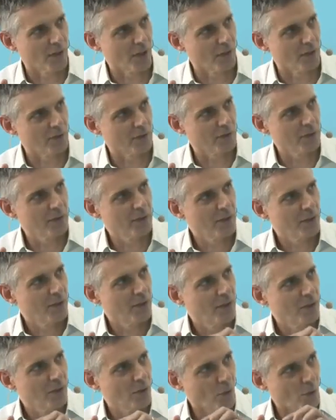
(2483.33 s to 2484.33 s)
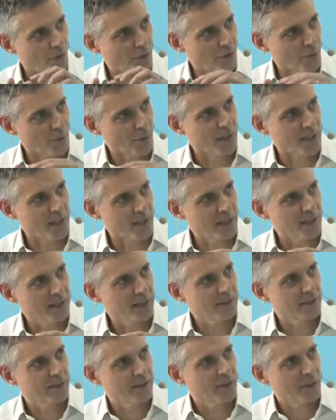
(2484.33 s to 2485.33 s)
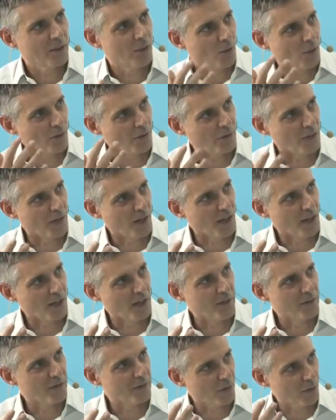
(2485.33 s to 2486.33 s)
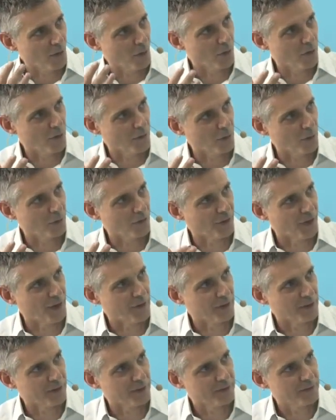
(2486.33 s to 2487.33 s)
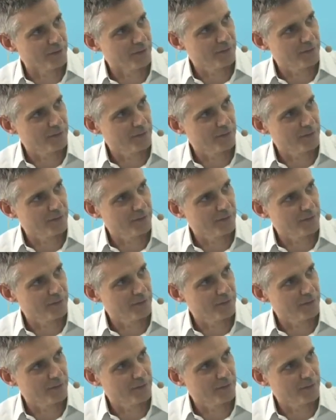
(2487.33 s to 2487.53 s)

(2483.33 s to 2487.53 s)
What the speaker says: alone, or 3, or 5, or the full 7.